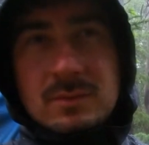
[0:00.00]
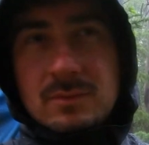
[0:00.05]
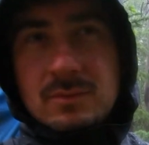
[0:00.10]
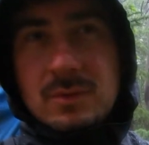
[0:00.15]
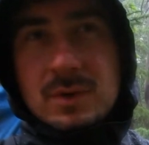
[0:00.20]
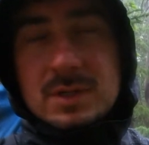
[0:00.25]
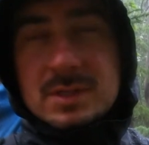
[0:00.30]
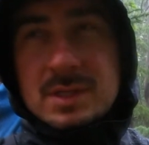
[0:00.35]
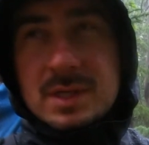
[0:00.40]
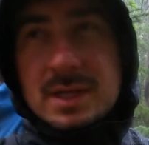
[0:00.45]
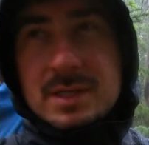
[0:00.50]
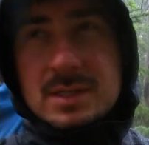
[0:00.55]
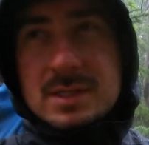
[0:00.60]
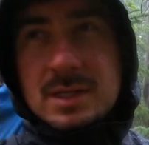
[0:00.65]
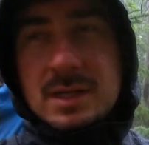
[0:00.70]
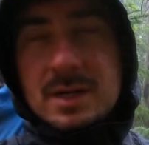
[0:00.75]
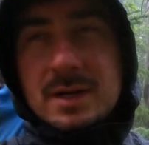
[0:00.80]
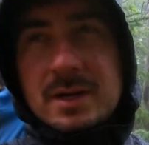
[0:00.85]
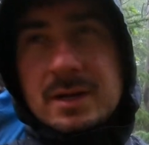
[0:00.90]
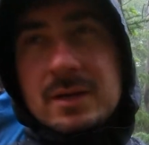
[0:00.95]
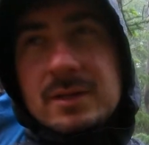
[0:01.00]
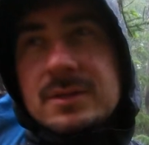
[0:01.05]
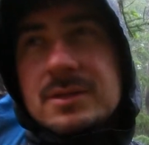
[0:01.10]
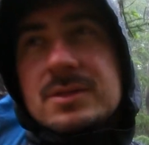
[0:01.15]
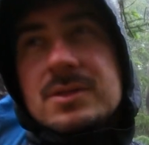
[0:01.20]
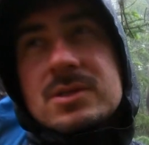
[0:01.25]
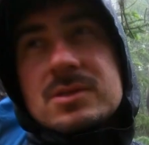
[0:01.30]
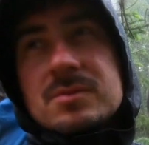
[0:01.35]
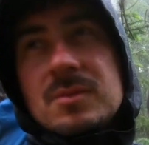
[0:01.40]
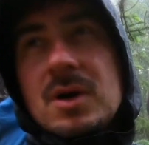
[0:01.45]
worst case scenario,
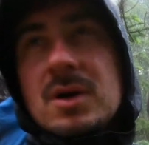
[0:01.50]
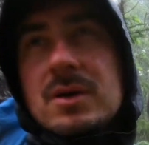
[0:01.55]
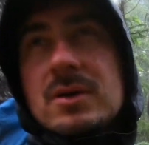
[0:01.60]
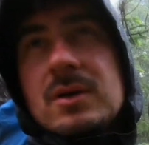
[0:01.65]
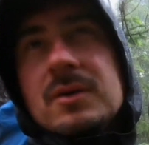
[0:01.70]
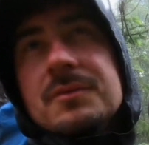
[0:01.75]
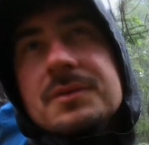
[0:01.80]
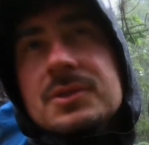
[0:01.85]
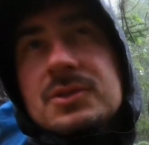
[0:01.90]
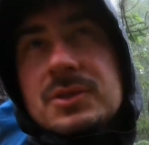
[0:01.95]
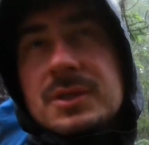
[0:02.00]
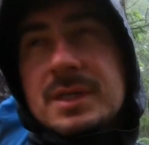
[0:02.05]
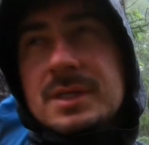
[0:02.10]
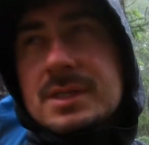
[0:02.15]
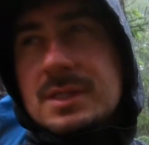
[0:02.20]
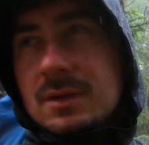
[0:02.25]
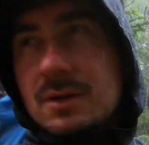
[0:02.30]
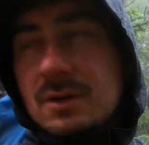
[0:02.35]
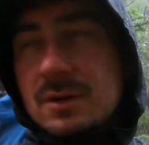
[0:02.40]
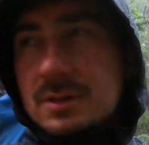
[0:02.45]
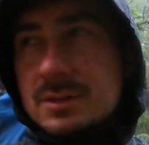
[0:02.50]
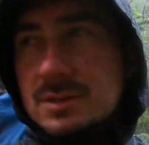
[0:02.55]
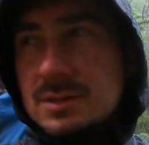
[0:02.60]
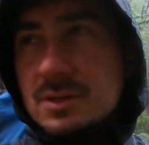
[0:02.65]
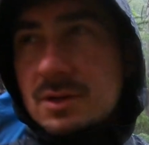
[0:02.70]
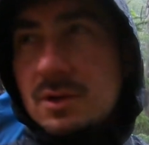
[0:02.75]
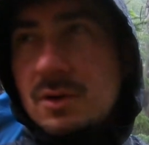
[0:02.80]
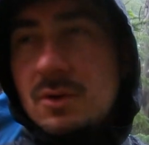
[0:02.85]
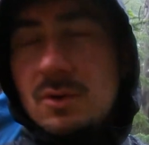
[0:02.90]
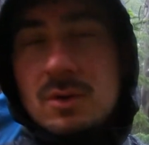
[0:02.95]
there's a small grove of trees that aren't
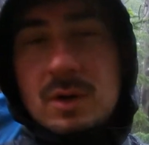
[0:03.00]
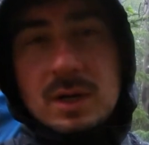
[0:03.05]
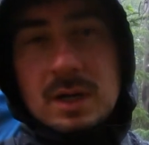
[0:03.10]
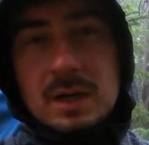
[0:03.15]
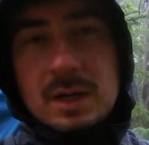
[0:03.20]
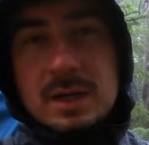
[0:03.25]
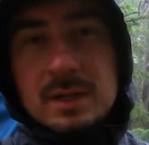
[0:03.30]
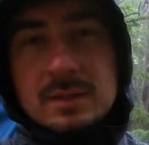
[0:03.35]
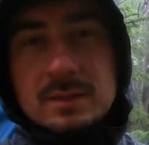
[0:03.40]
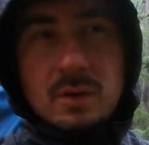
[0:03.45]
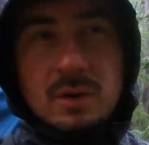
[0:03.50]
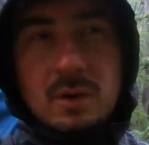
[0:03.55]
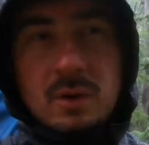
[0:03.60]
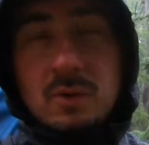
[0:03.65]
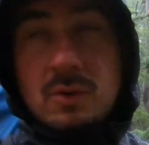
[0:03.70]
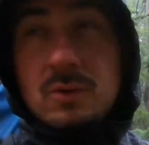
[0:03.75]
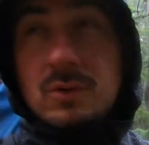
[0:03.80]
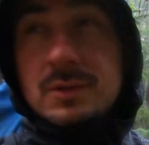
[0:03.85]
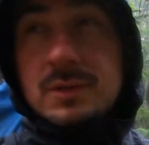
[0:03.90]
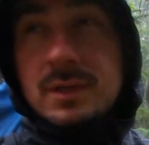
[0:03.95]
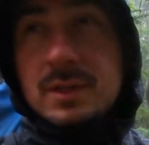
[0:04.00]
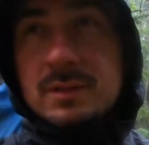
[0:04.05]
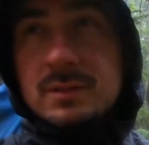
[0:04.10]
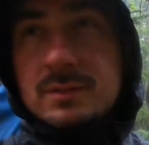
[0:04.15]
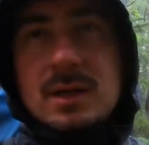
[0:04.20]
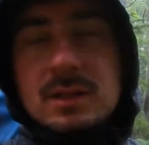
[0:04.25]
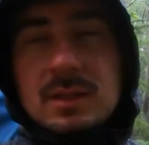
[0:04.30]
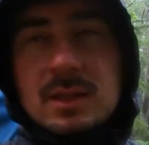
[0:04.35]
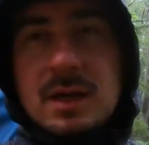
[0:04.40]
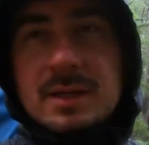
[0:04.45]
so old,
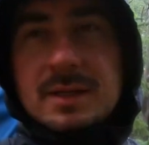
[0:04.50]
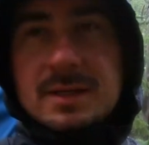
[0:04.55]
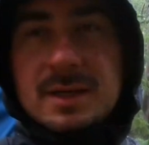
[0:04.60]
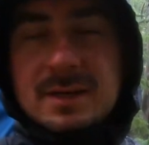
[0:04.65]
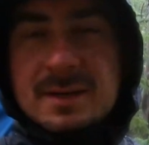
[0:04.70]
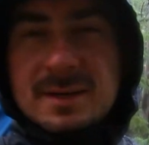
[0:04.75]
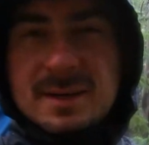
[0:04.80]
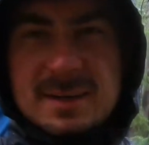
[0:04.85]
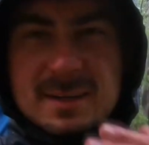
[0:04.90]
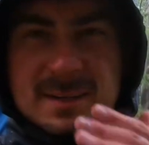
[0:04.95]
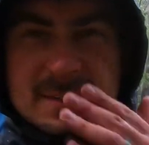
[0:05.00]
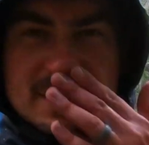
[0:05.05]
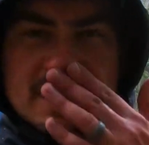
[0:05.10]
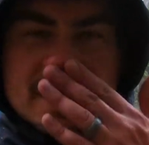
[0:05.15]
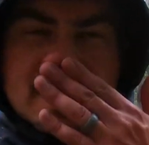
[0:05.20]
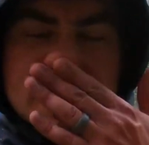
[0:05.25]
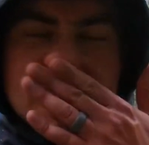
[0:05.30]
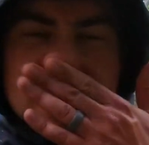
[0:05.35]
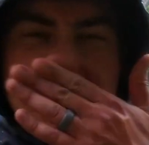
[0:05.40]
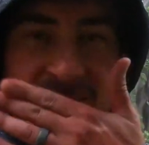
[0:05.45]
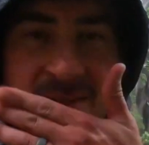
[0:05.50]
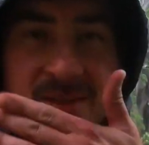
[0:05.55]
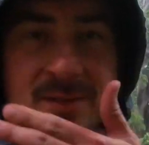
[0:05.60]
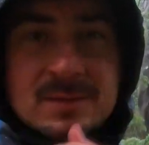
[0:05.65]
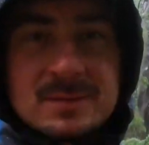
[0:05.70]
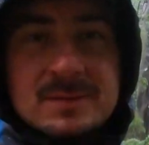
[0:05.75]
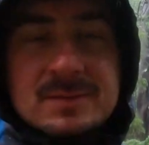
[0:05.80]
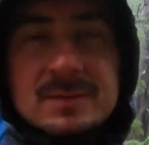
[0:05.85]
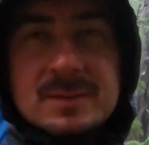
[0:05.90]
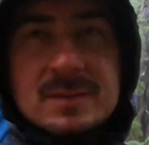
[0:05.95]
a lot younger, and I'll
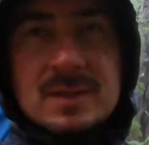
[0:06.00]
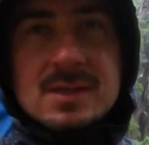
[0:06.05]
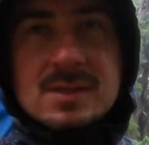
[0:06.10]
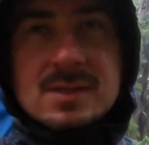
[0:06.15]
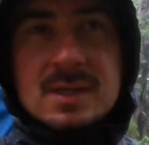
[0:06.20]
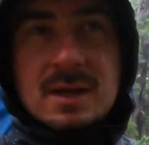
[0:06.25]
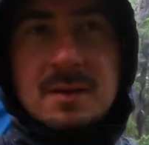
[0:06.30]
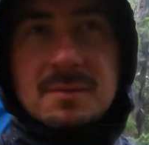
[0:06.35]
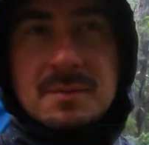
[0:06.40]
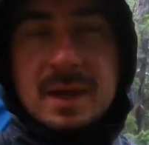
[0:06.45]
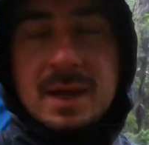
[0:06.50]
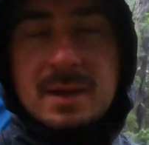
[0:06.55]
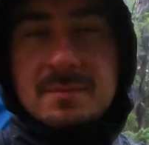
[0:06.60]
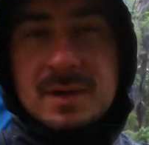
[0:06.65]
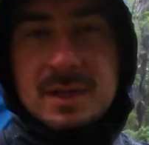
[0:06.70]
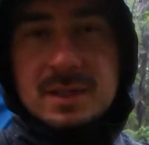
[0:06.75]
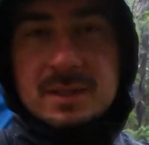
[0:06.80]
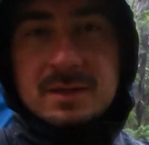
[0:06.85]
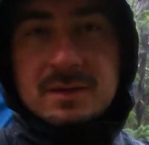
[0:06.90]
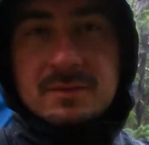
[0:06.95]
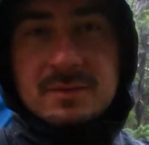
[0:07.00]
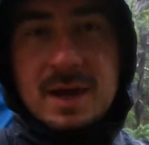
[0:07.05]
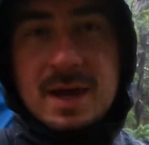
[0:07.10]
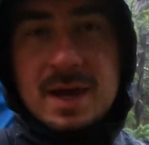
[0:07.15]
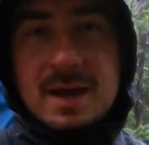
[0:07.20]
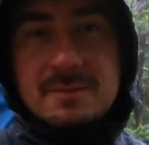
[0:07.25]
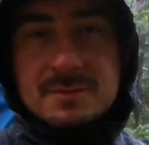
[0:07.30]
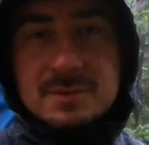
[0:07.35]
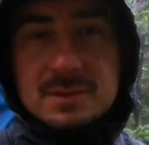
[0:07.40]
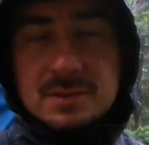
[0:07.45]
set up camp out there if I
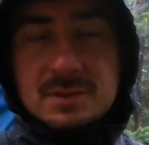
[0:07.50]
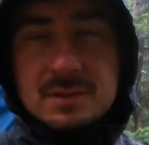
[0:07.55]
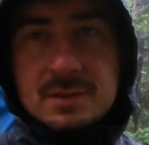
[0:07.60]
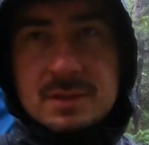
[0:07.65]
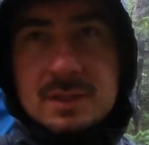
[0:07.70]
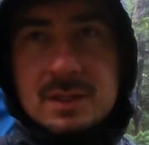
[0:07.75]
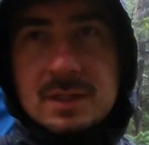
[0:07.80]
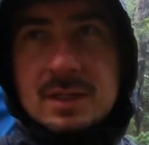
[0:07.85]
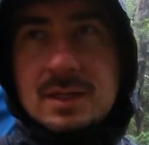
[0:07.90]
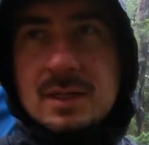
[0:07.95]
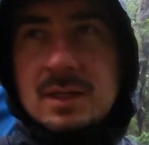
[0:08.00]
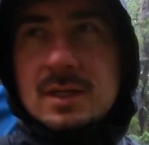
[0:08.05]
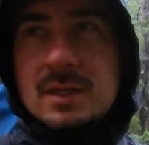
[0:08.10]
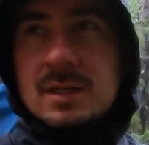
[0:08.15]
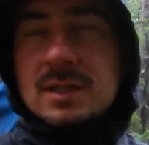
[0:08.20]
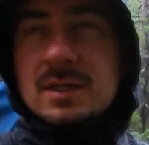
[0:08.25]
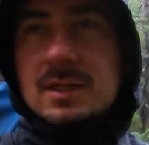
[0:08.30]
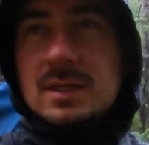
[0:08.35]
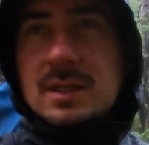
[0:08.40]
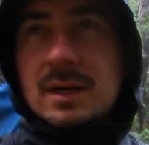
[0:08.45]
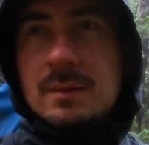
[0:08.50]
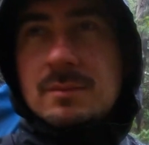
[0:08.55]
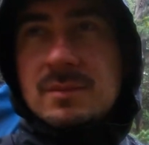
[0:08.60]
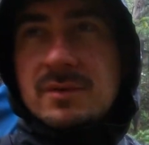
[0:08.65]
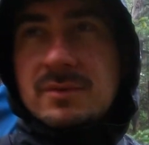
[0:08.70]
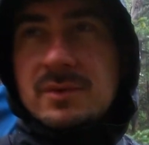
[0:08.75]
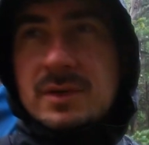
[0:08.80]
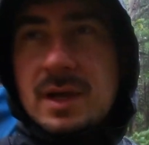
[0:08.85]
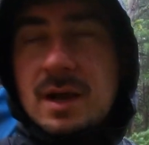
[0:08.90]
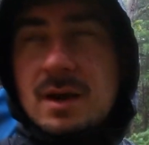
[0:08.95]
have to. But
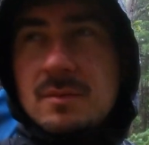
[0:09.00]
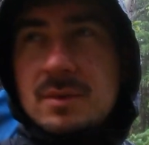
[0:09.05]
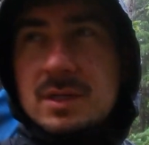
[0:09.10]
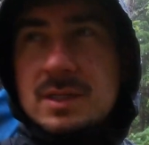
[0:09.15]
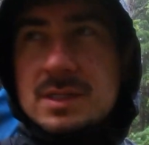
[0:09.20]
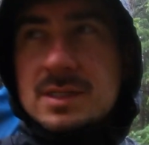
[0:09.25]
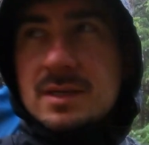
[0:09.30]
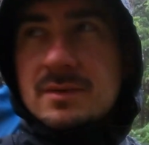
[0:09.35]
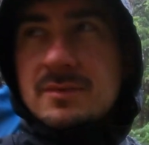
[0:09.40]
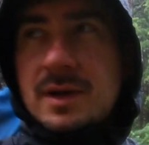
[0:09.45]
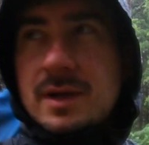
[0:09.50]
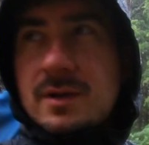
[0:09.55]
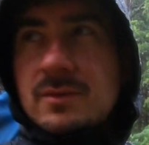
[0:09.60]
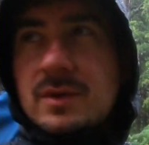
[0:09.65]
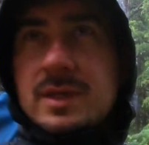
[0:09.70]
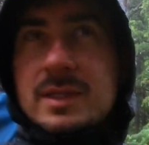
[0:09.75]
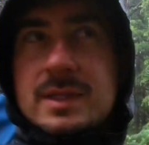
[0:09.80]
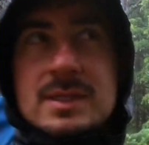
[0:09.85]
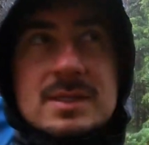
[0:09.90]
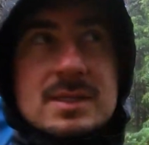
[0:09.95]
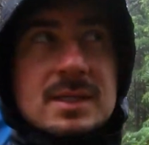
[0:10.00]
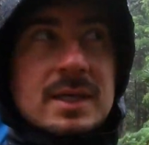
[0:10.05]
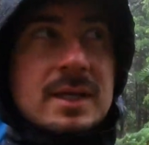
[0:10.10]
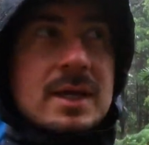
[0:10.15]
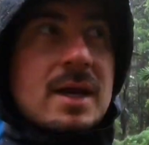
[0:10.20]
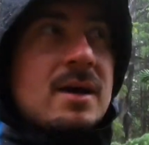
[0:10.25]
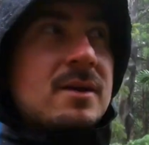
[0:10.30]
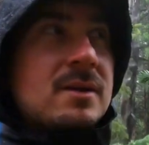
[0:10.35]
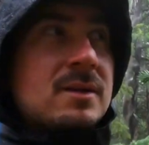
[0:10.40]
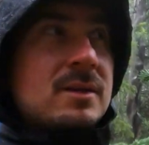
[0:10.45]
for now, I'm going to see if I can wait this thing
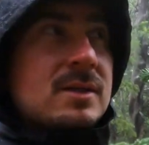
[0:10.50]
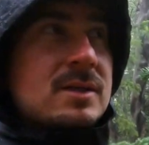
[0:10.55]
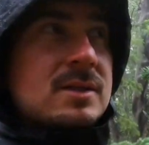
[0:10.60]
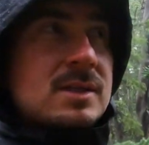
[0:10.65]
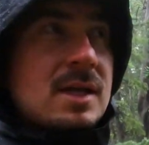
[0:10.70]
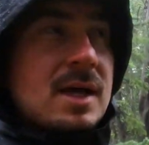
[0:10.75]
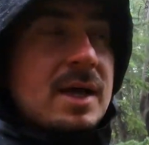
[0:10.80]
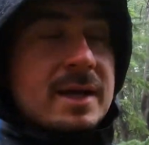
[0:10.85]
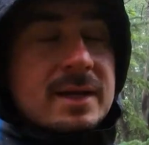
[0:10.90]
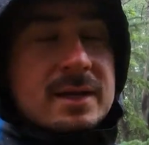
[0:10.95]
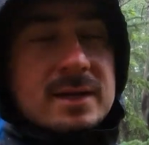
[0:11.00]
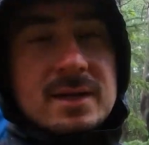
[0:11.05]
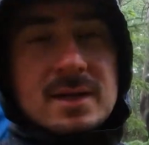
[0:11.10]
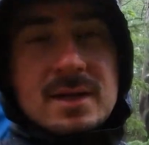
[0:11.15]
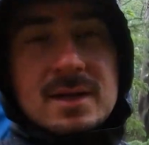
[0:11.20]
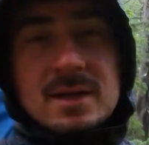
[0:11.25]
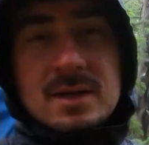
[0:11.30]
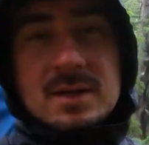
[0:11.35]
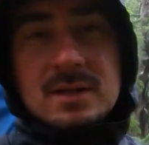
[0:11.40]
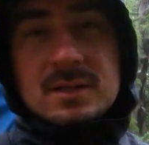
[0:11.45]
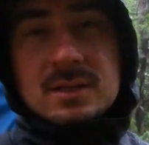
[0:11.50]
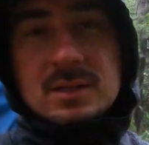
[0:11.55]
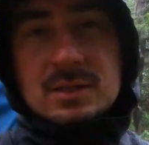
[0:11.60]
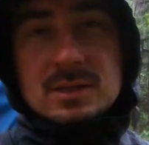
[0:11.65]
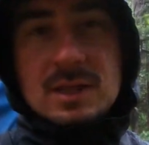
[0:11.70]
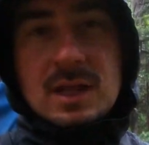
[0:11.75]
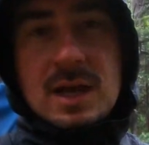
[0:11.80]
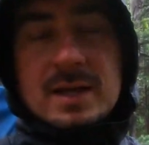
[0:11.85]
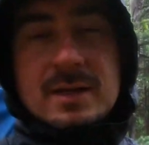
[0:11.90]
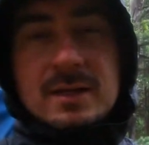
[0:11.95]
out. It looks like there's
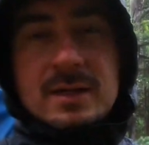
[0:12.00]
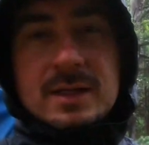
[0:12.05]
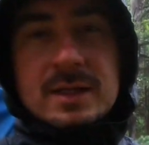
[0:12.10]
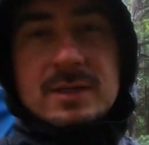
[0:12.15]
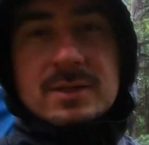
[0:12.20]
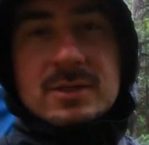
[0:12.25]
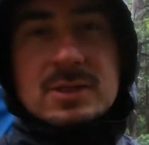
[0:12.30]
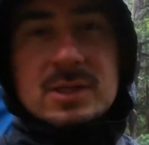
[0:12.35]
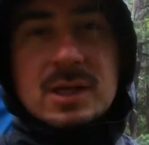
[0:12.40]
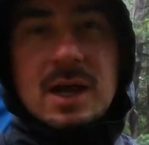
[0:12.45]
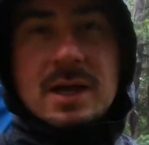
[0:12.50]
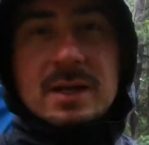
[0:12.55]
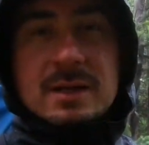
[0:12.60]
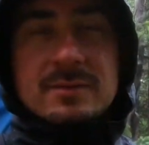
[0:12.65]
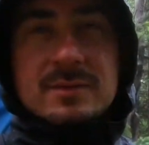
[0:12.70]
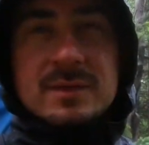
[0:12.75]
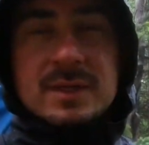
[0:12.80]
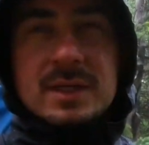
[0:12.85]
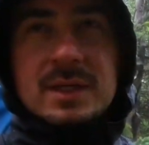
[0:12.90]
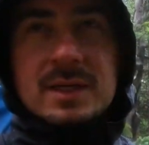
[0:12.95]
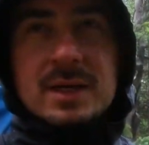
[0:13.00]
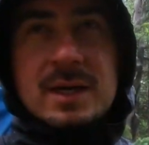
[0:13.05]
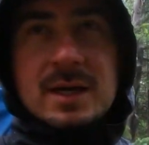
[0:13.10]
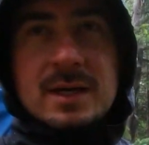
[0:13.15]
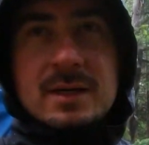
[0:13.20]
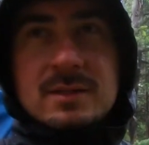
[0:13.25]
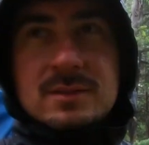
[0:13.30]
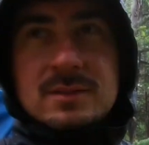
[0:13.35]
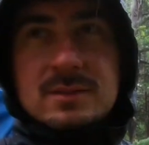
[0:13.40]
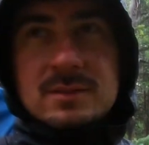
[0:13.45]
light on either side of
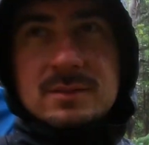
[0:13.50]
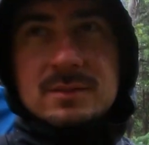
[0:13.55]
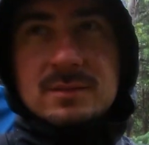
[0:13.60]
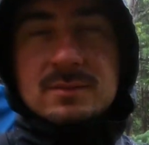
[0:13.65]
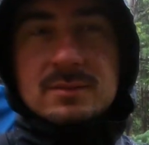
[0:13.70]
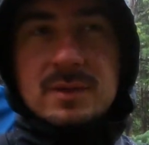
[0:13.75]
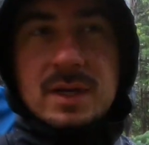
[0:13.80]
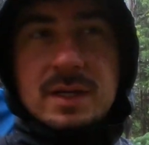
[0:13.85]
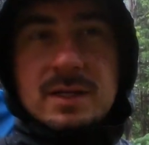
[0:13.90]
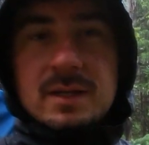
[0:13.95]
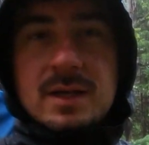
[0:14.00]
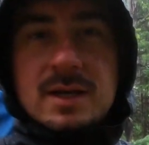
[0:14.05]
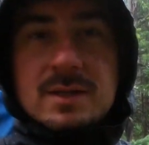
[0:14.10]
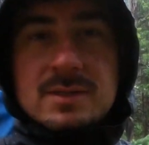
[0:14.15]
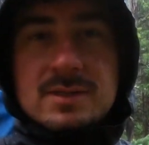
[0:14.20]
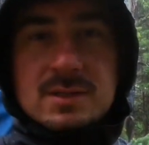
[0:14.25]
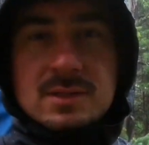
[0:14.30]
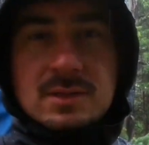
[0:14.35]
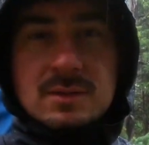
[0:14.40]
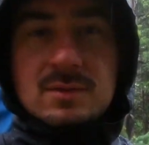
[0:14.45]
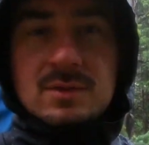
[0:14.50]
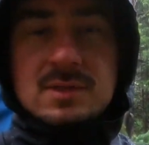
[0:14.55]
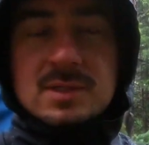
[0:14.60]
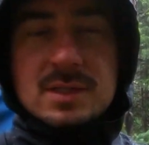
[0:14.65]
the rain clouds, so we'll